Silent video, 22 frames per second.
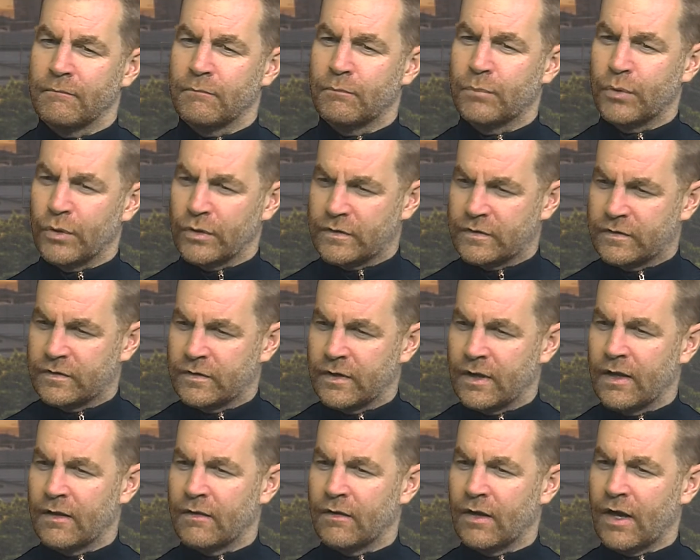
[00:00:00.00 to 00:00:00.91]
But
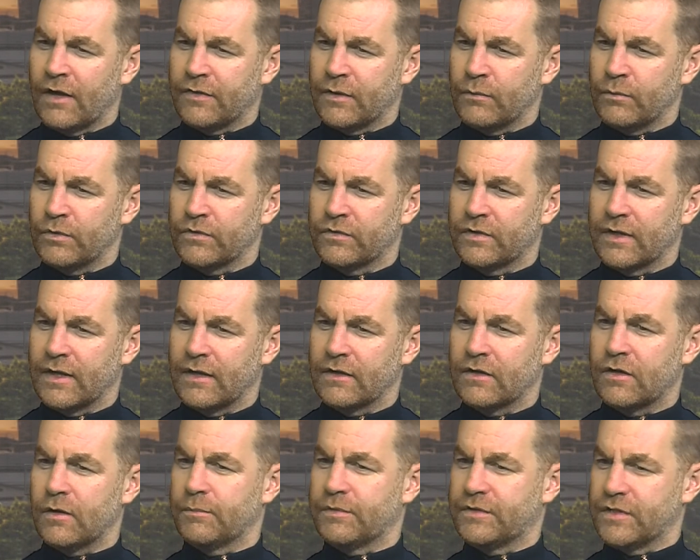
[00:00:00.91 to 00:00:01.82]
I think once they get
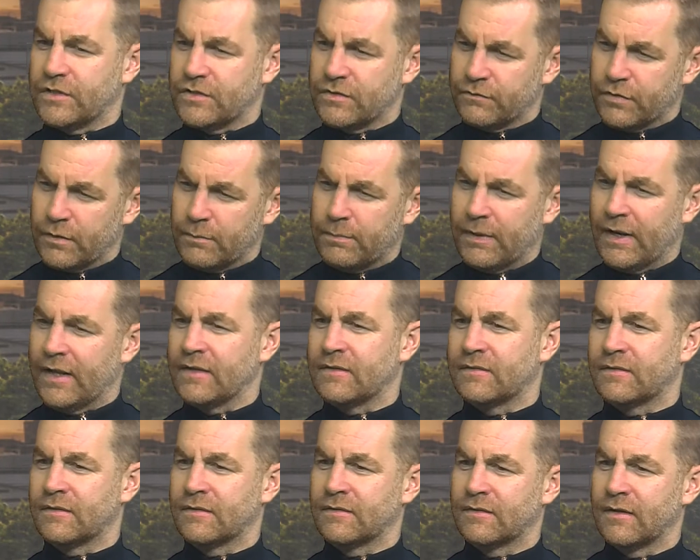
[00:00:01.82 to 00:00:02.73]
competition for
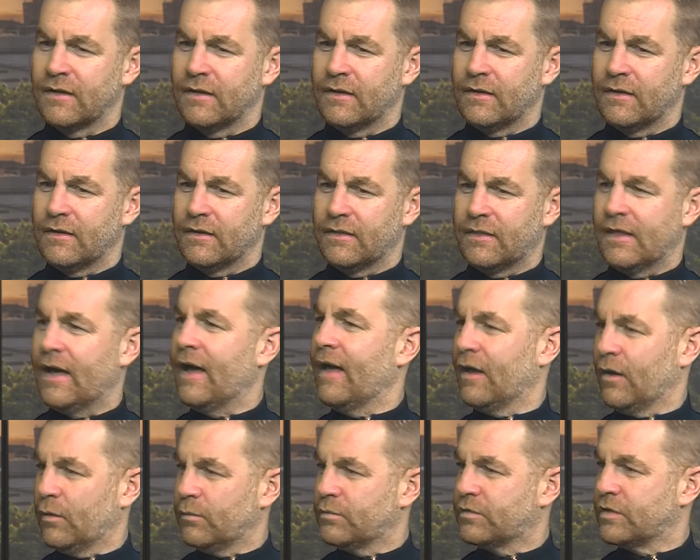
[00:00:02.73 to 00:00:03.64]
places, that
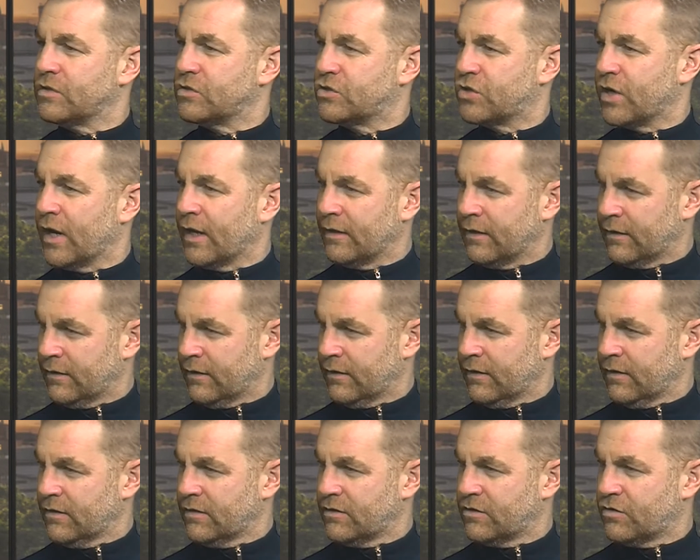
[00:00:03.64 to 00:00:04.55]
helps in training,
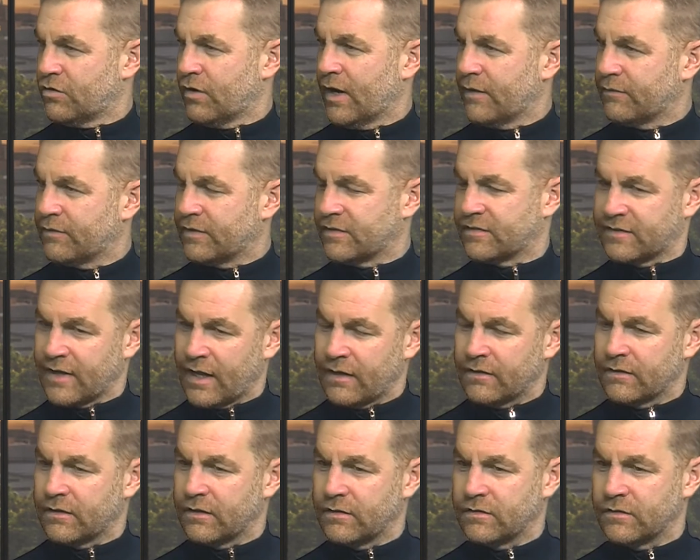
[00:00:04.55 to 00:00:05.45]
drive the
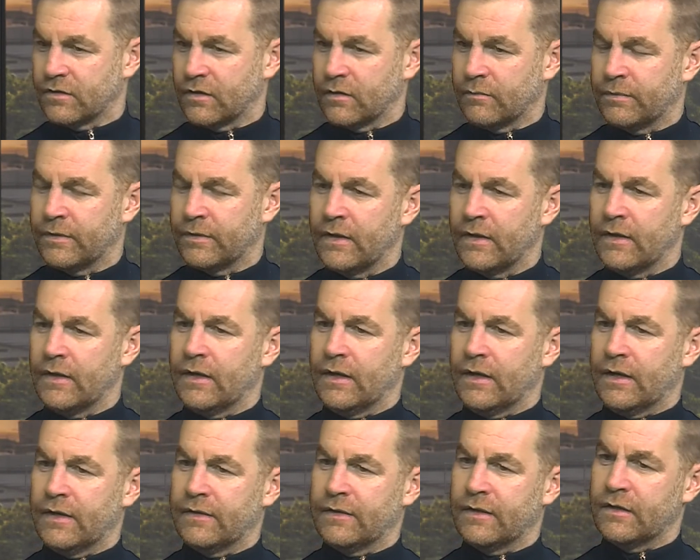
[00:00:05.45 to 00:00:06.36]
standards up,
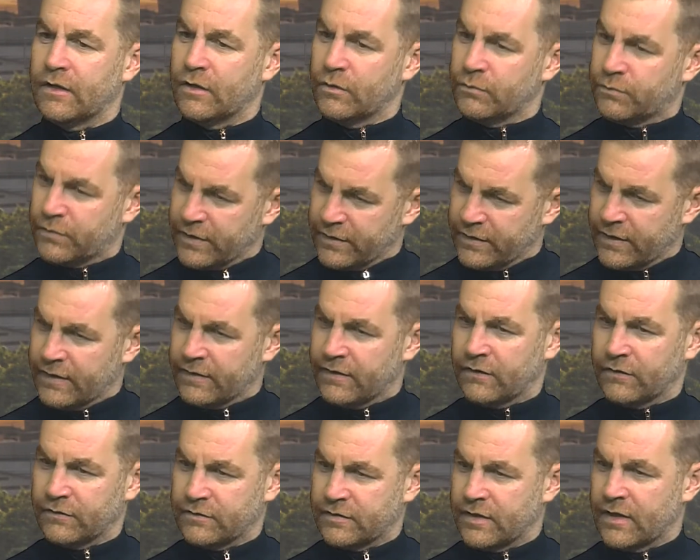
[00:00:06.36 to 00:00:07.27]
and then hopefully then
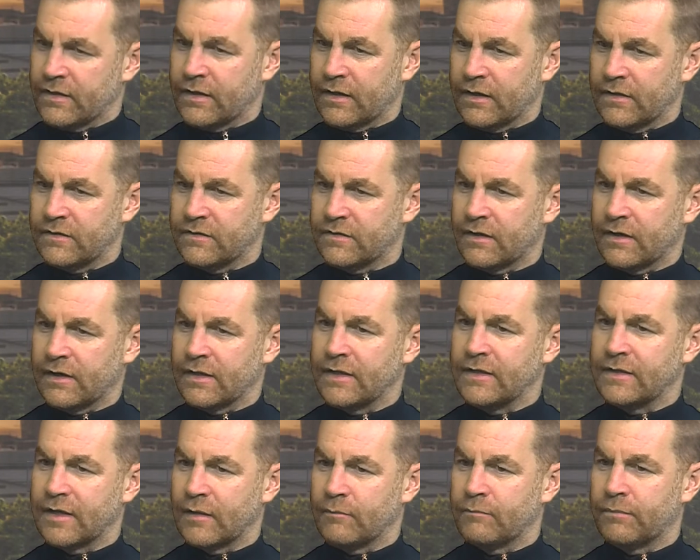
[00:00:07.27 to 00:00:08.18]
they'll take that into the
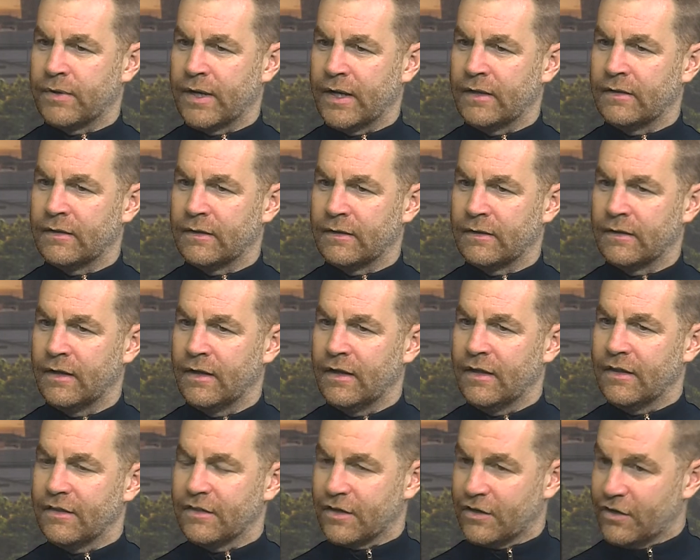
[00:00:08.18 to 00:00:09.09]
league campaign, and
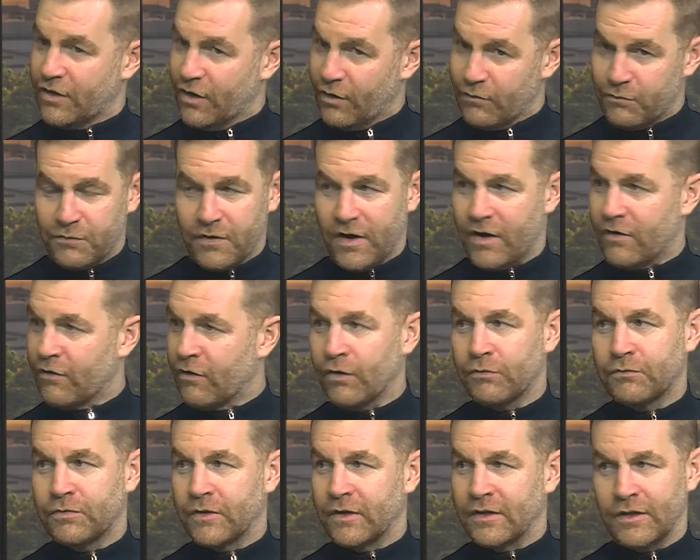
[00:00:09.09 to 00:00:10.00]
they're not far
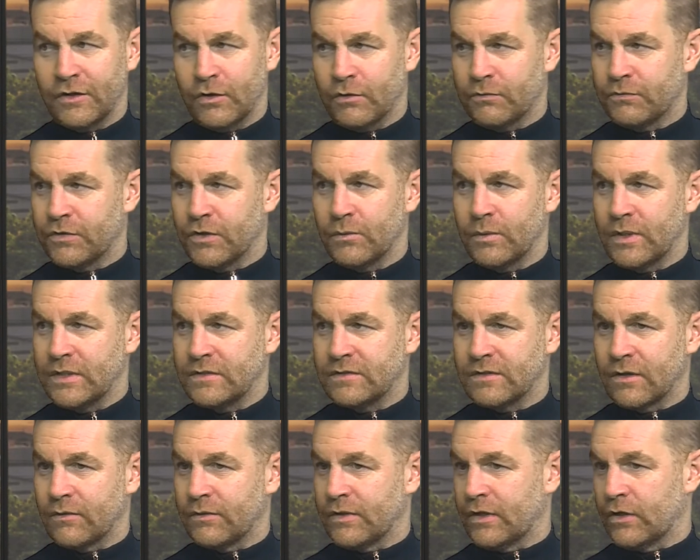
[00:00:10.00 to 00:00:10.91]
off it. You know, a few weeks
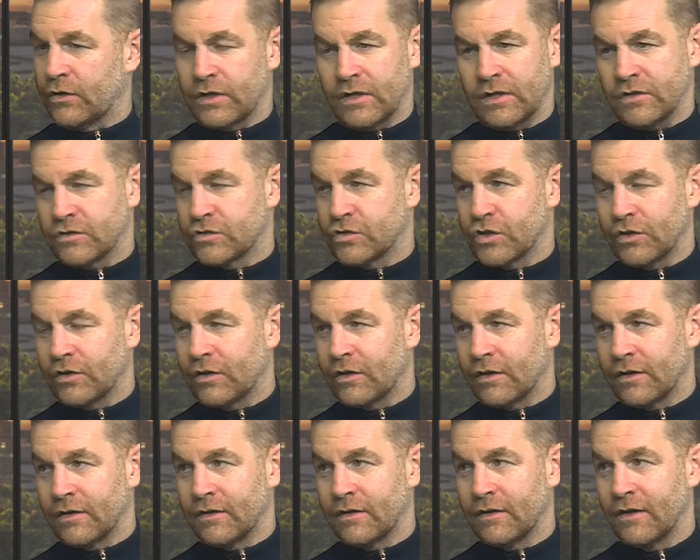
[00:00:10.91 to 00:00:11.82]
ago when you're looking at
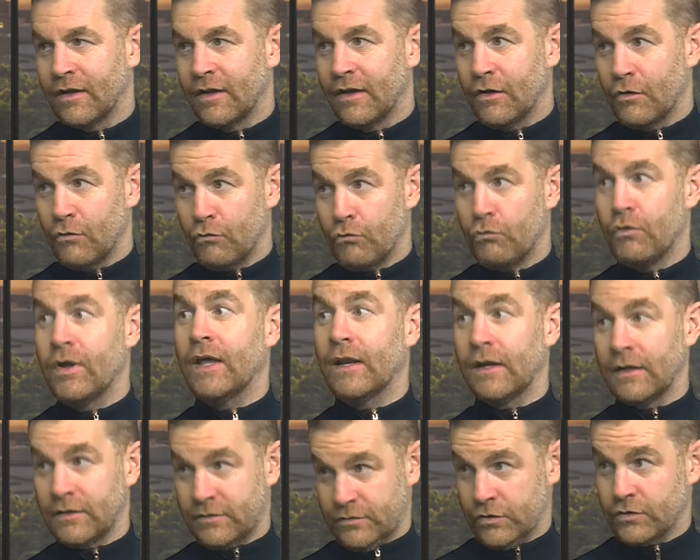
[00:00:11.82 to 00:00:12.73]
Sunderland
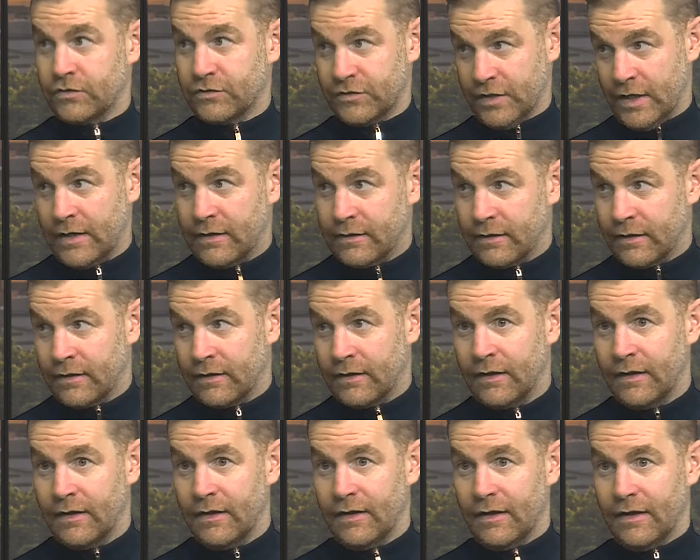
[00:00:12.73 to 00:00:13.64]
really succeeding,
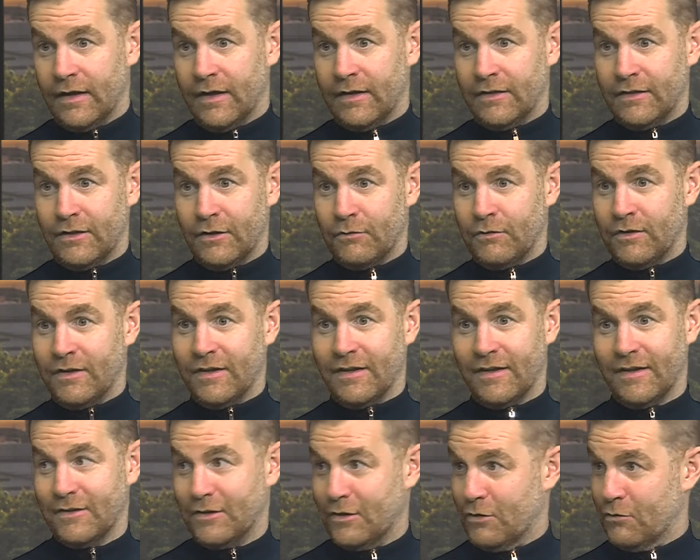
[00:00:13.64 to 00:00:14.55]
and
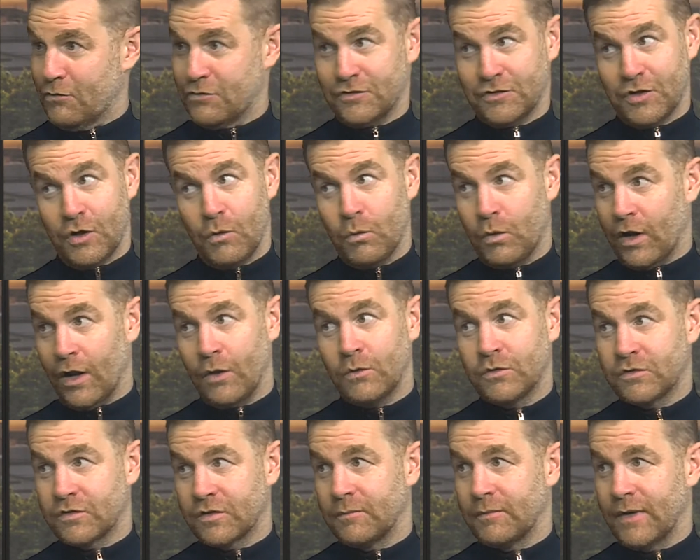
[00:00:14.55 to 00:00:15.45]
they're so
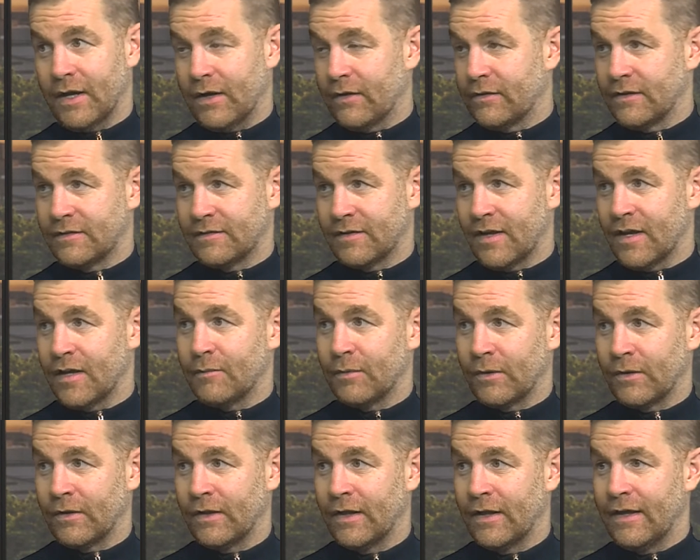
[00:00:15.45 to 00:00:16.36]
close to them now in the
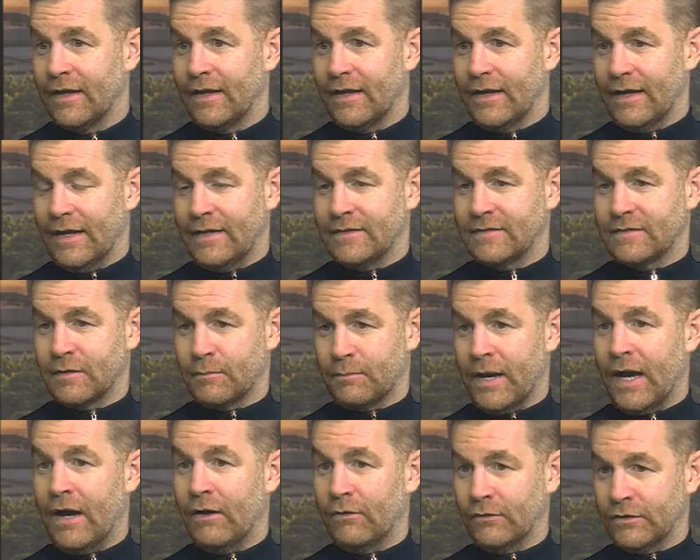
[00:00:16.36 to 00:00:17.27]
table, it's
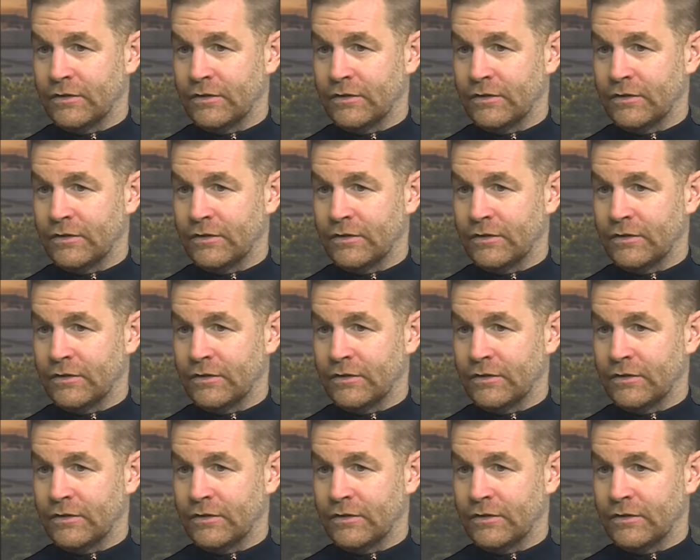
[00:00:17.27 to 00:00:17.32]
about